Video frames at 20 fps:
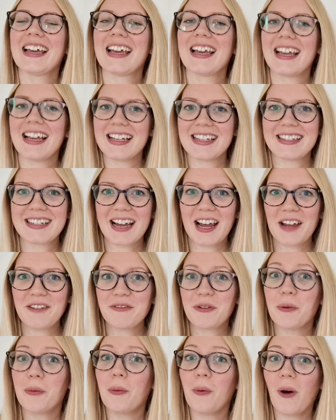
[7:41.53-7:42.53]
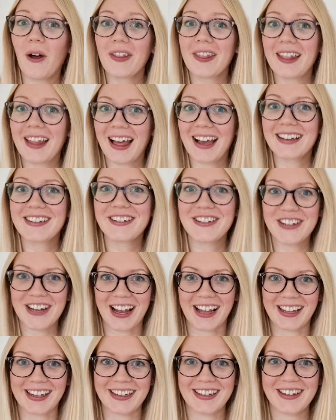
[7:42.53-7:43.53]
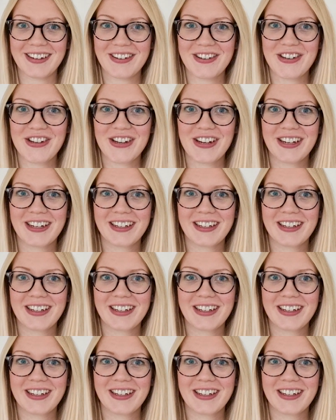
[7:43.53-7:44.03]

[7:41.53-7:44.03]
It's time for one last challenge.